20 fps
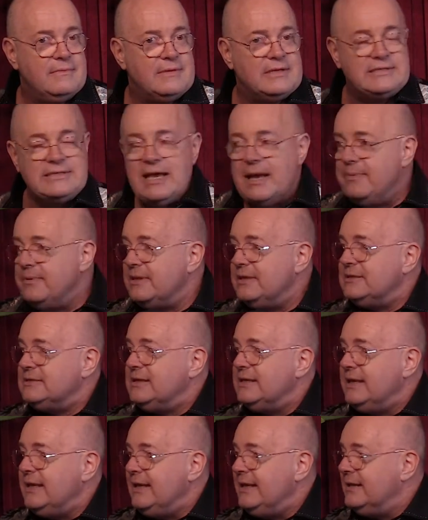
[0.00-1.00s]
Sabbath is
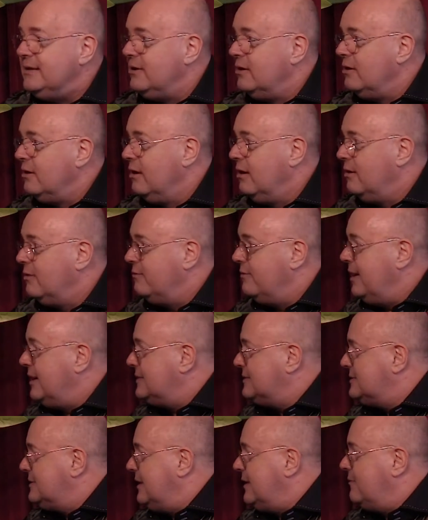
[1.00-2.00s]
an inner
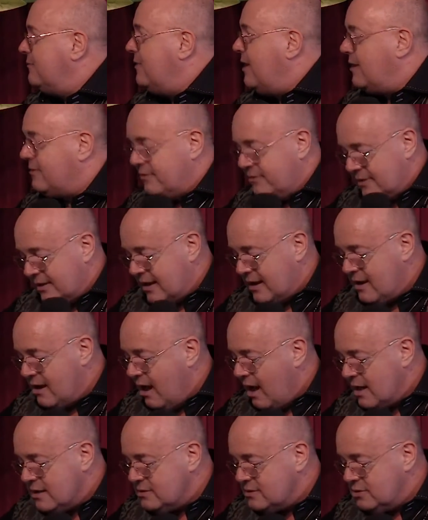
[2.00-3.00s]
resting rather than
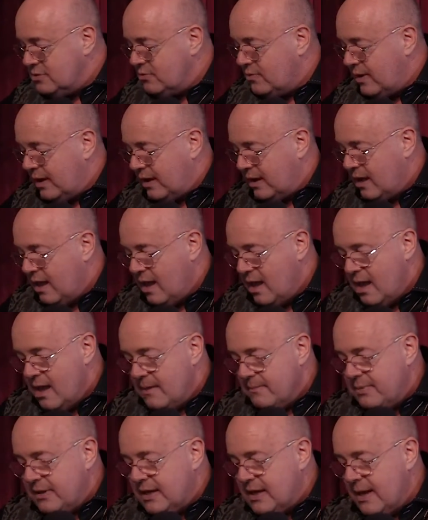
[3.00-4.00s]
not doing.
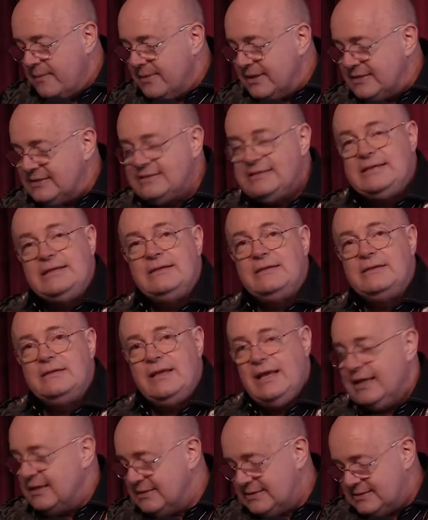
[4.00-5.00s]
Becoming
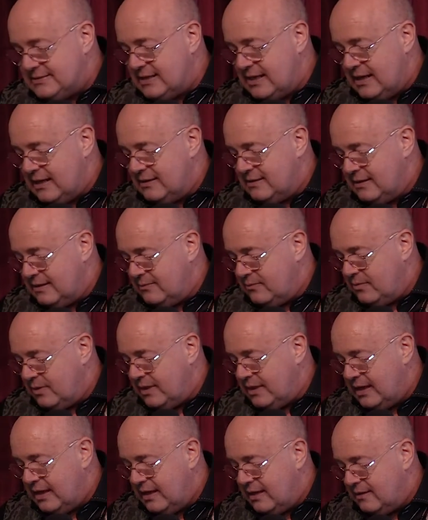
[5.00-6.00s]
still and silent
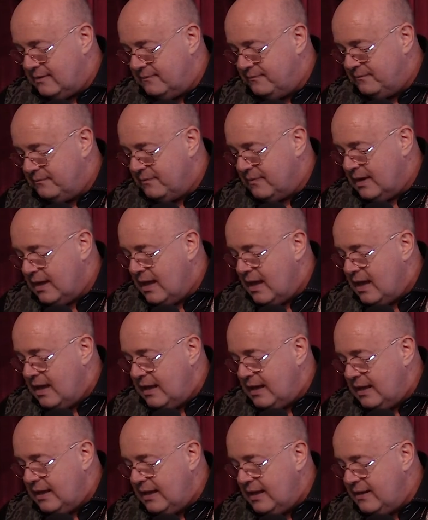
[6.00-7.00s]
within.
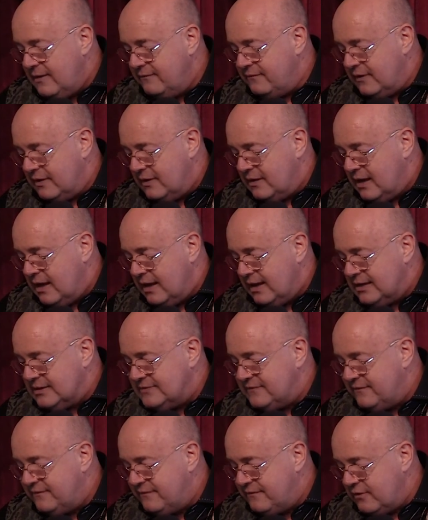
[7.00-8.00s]
Even
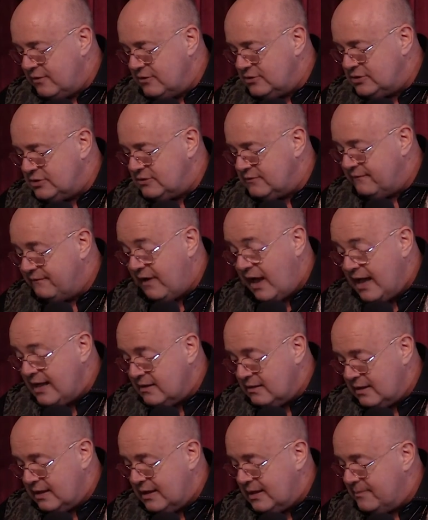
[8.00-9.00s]
is
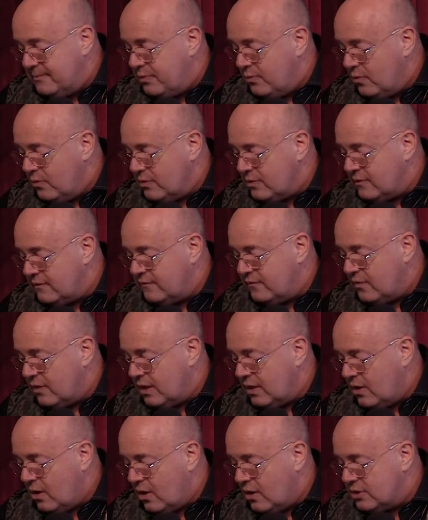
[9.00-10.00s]
vitally important for
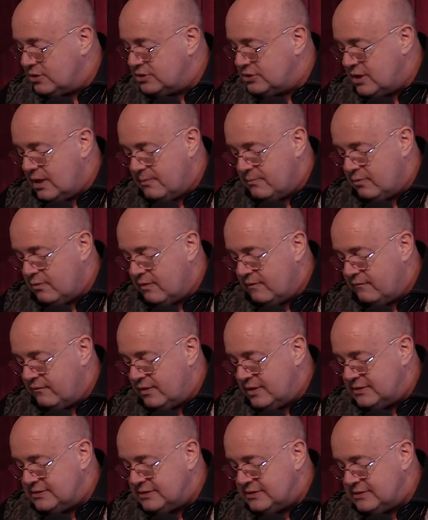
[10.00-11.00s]
a large number of
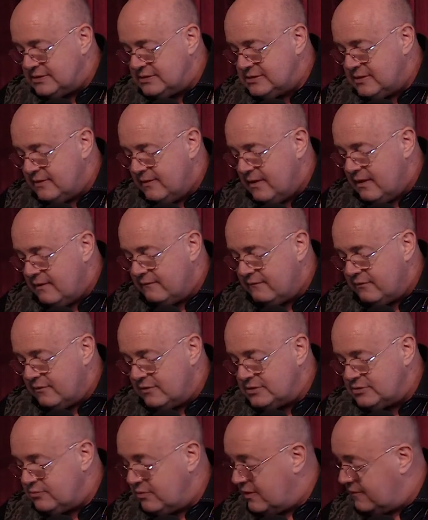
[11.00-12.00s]
reasons.
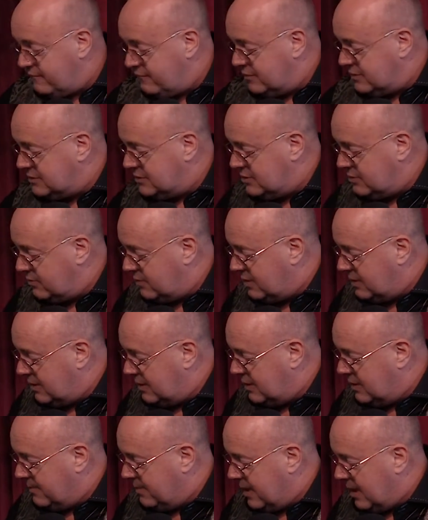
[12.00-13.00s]
First reference to it
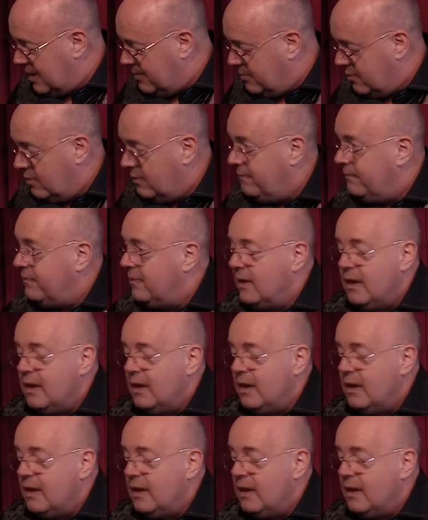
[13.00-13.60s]
in the Bible.